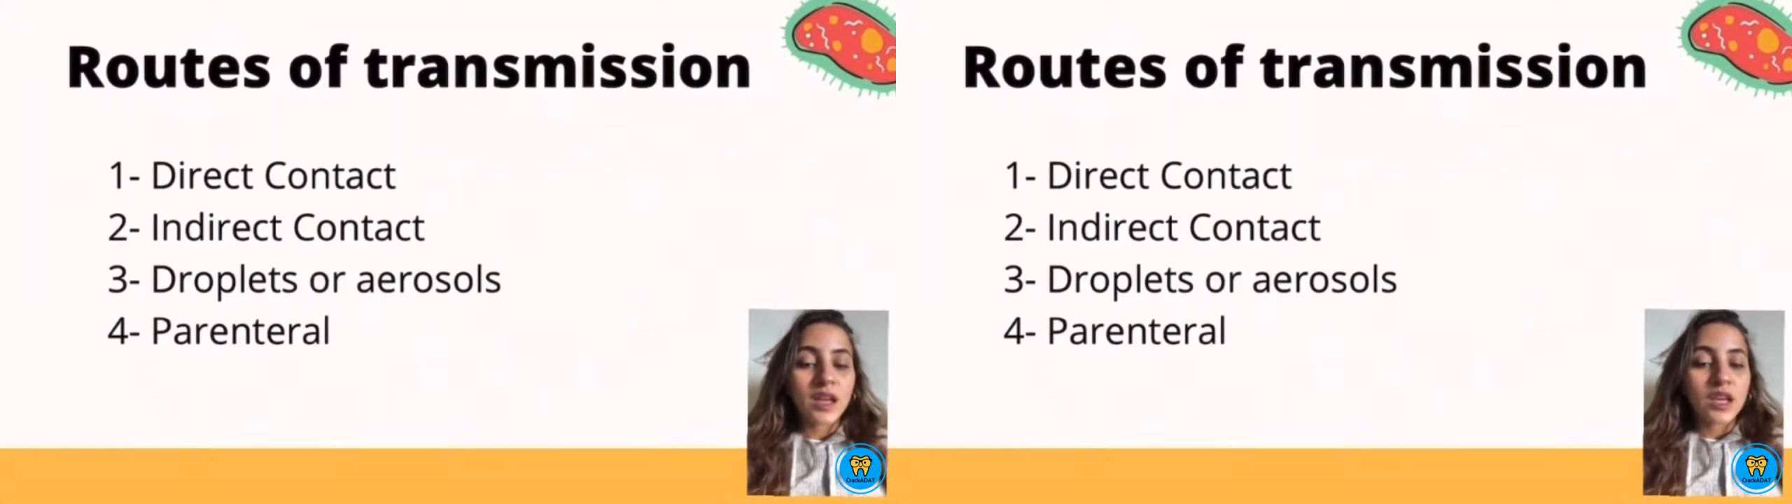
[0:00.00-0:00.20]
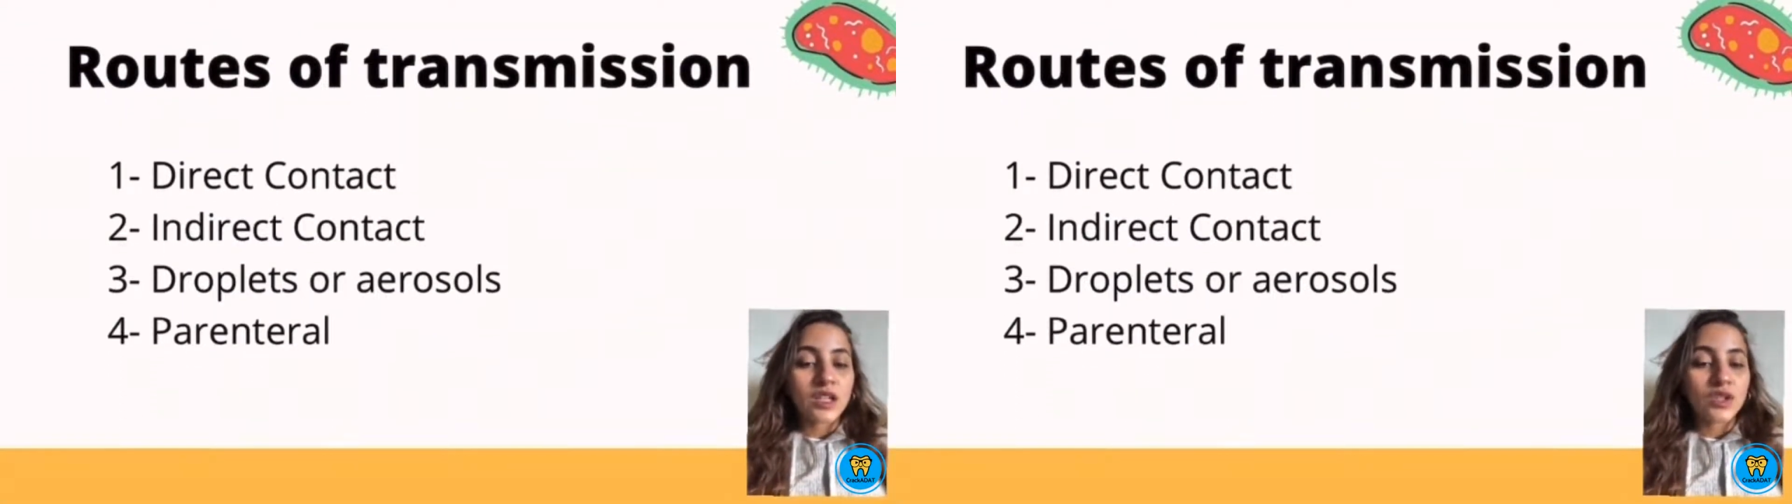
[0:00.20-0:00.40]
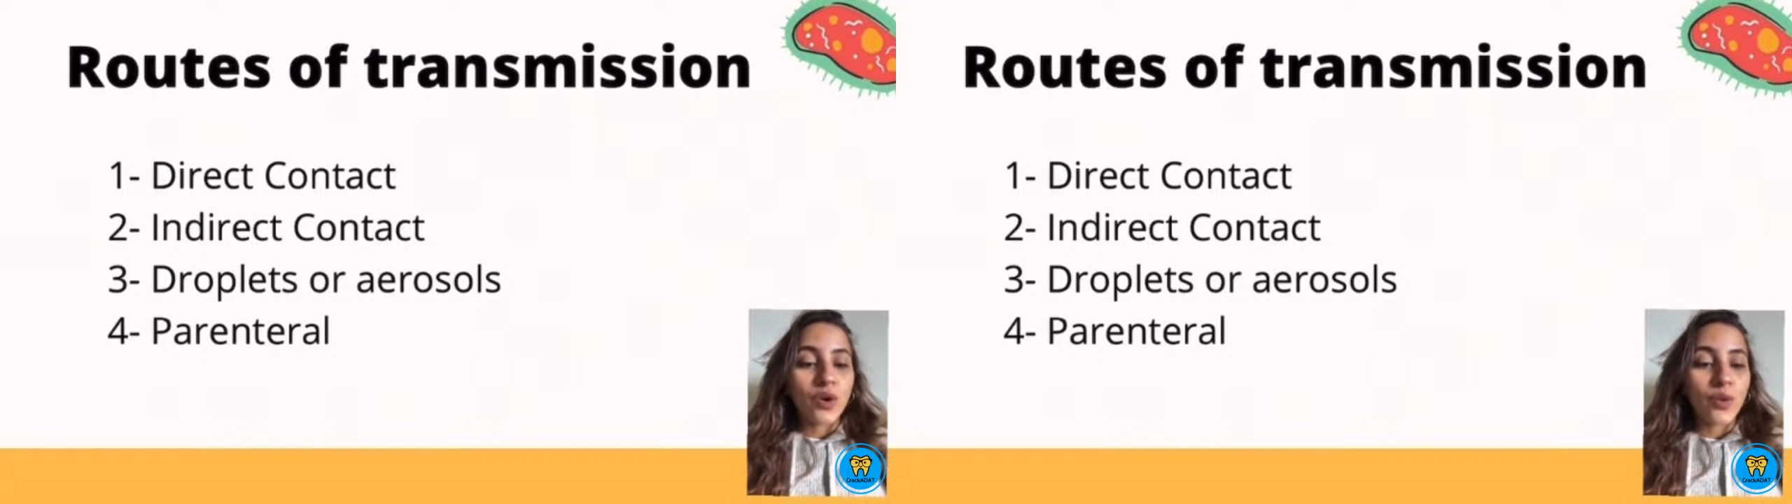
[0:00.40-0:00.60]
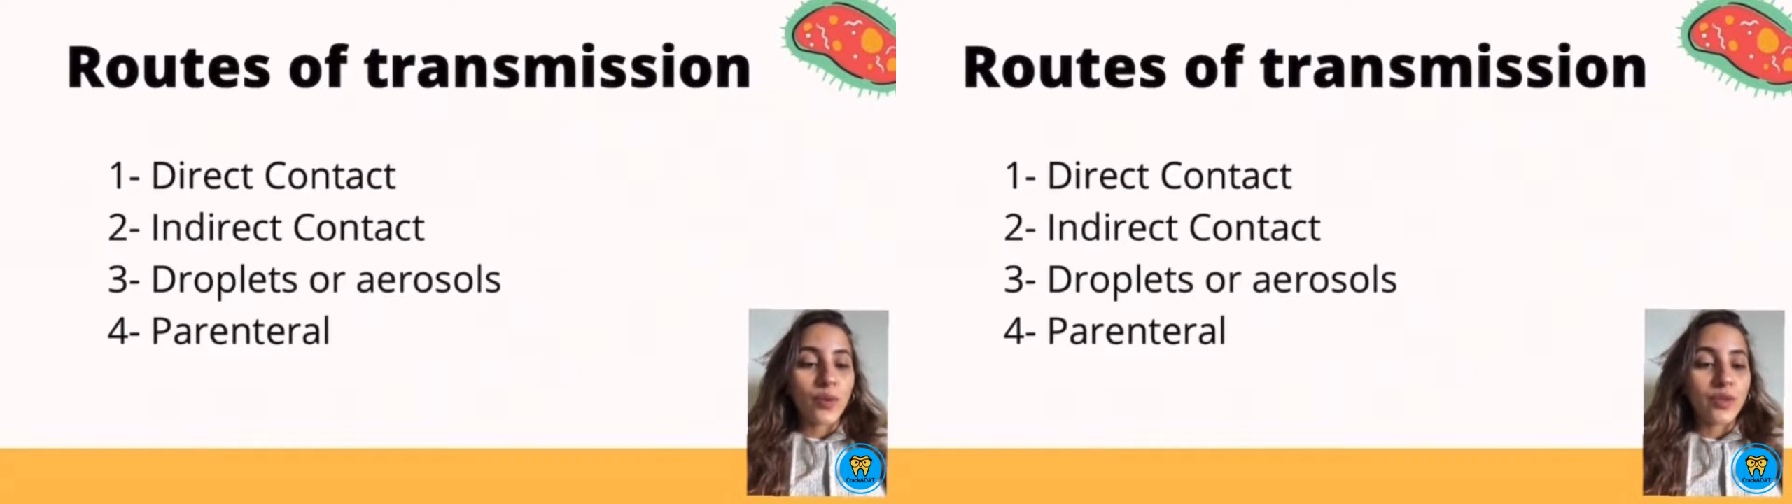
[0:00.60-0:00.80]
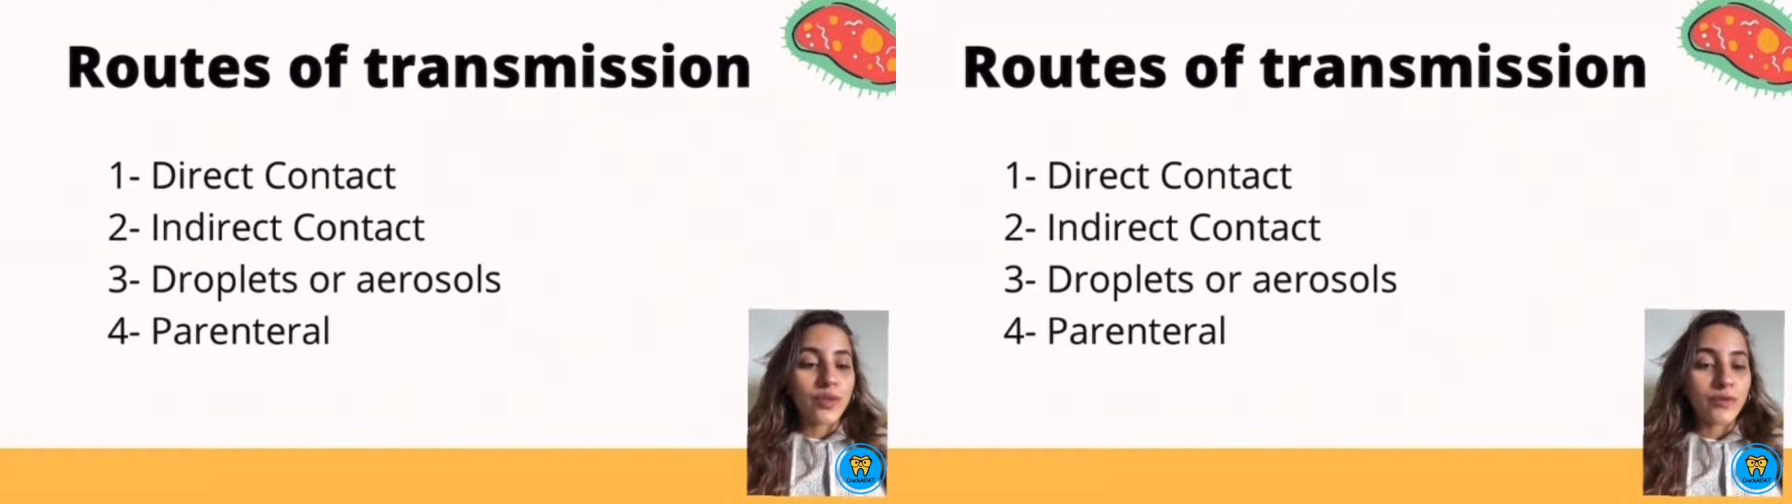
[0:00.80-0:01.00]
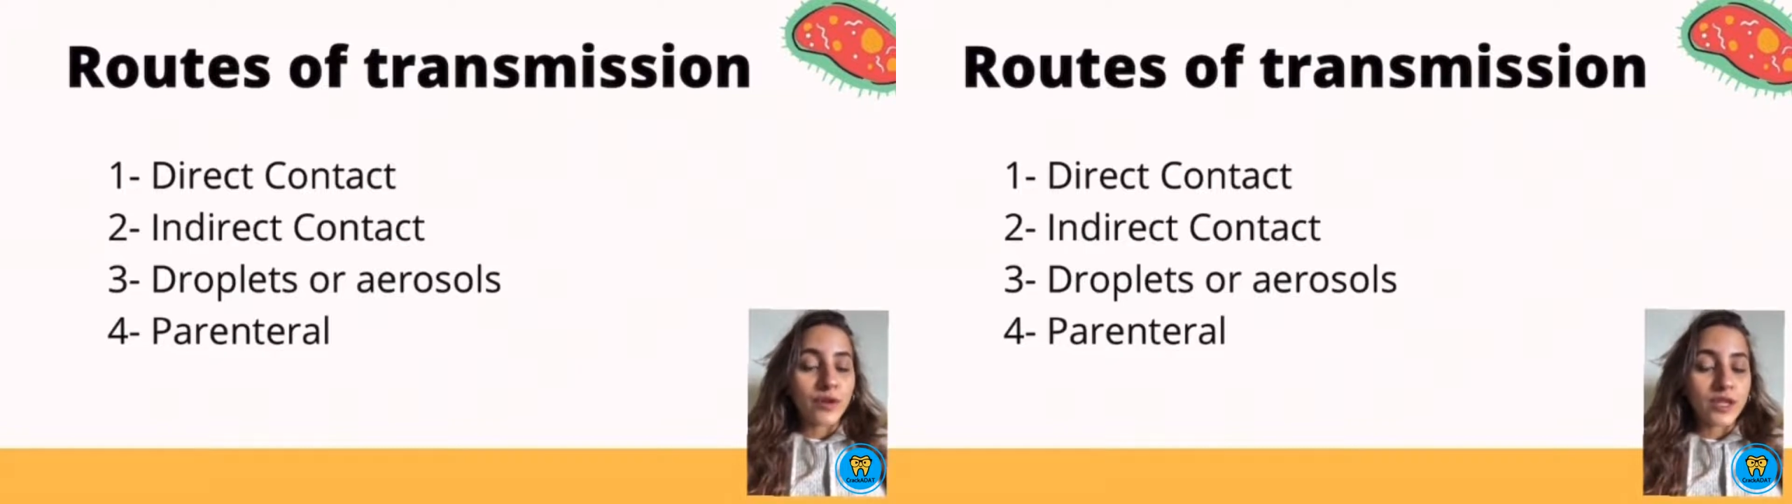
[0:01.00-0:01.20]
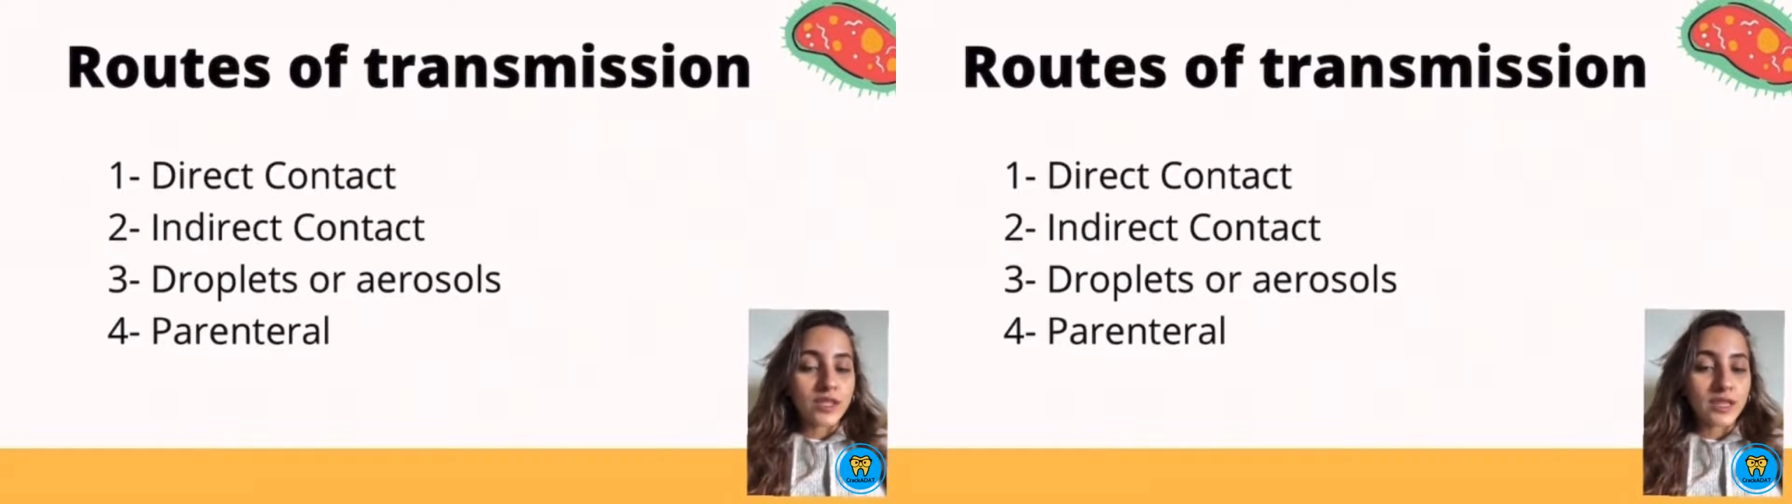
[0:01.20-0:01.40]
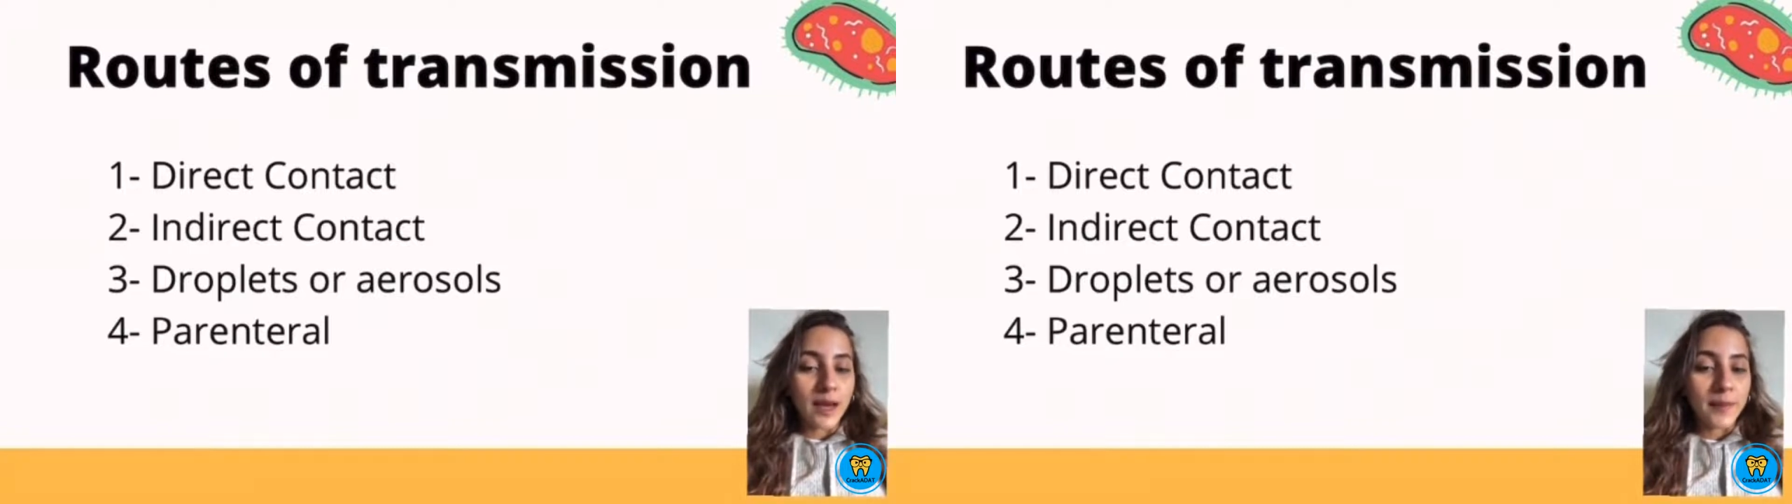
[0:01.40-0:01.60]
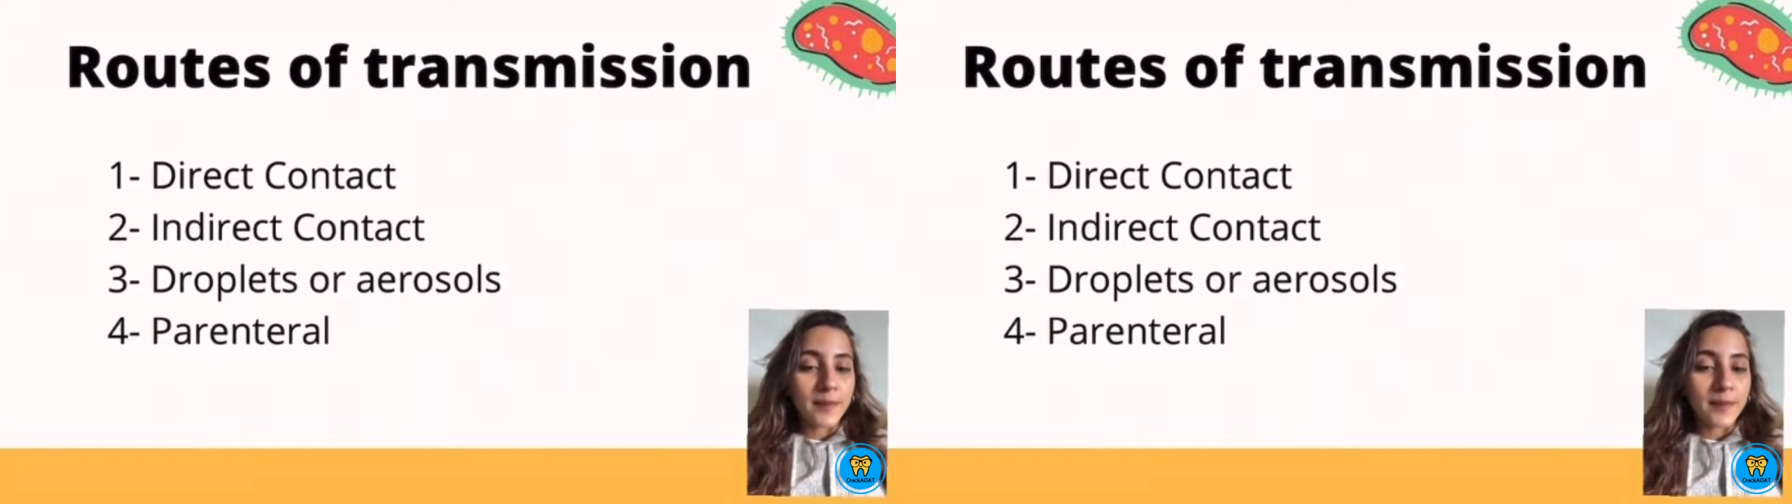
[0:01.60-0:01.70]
So, the first type